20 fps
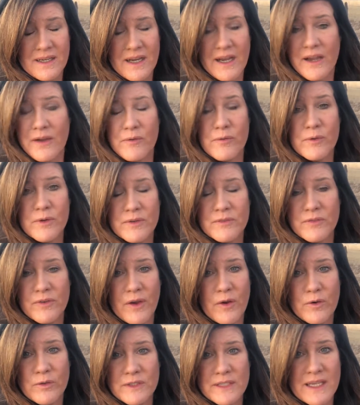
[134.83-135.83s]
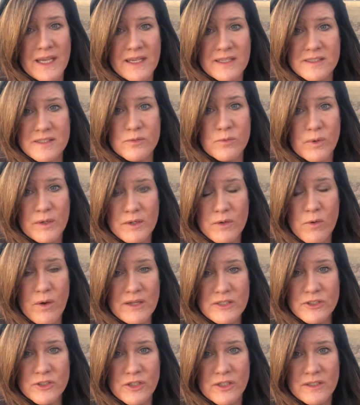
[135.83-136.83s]
I would have only asked one
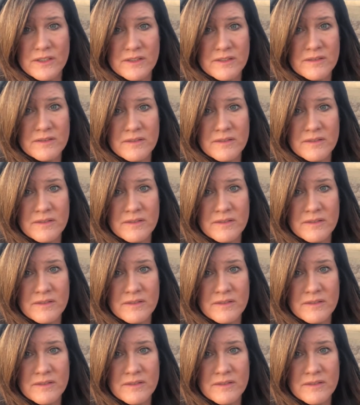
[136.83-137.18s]
question.